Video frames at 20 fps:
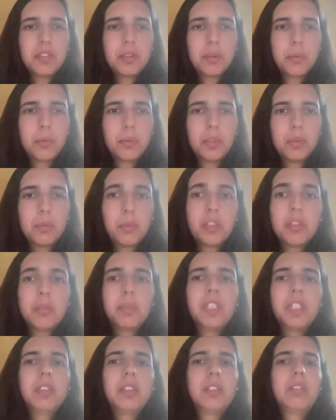So what
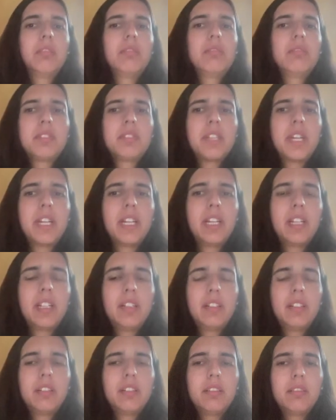we say,
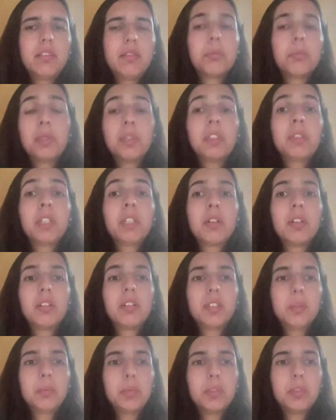what we
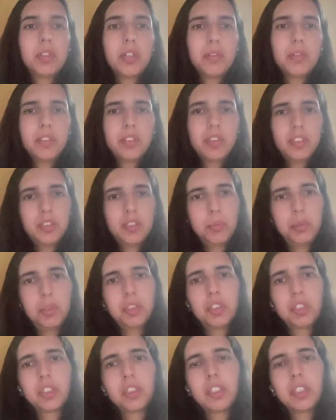call the bulk of the
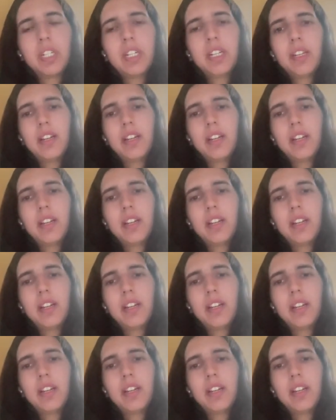distribution.